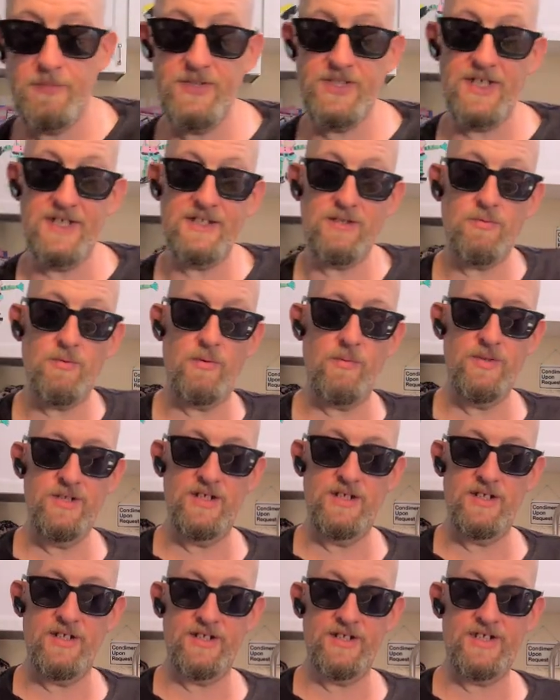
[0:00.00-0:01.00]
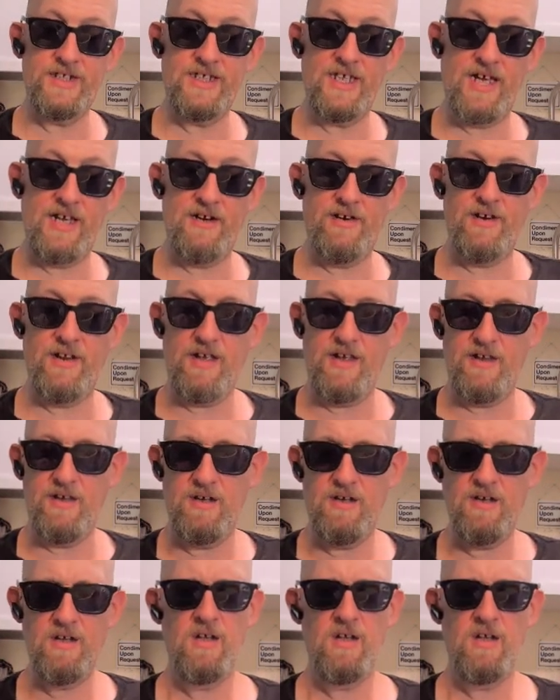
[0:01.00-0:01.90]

But that's what we did on Saturday.